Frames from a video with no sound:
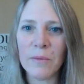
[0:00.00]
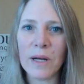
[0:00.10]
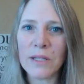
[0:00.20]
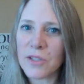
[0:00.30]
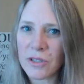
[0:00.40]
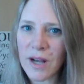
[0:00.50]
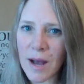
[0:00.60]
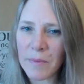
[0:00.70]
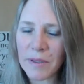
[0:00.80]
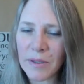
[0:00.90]
What's your
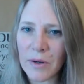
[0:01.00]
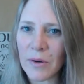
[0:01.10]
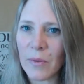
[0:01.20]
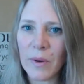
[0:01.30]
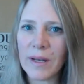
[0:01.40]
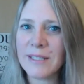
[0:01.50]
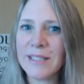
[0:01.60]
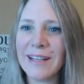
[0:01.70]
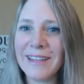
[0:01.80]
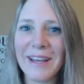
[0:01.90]
common goal? What is
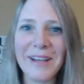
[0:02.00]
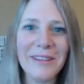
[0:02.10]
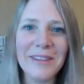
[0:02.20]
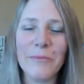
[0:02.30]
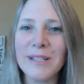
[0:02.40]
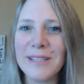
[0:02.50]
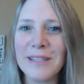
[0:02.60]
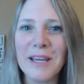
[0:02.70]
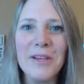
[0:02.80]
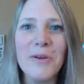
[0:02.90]
it
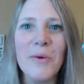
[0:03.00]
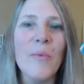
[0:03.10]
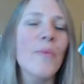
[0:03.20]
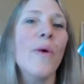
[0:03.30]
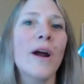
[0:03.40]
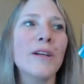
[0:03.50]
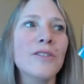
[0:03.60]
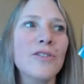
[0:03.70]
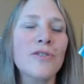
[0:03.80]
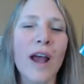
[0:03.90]
that you are
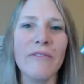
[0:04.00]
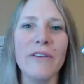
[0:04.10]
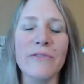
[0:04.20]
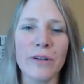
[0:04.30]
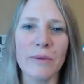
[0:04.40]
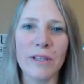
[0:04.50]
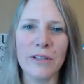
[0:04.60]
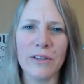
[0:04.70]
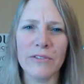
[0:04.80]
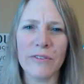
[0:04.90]
striving for within
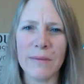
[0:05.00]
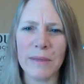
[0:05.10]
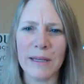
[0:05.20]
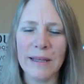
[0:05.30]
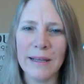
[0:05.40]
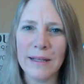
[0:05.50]
your family?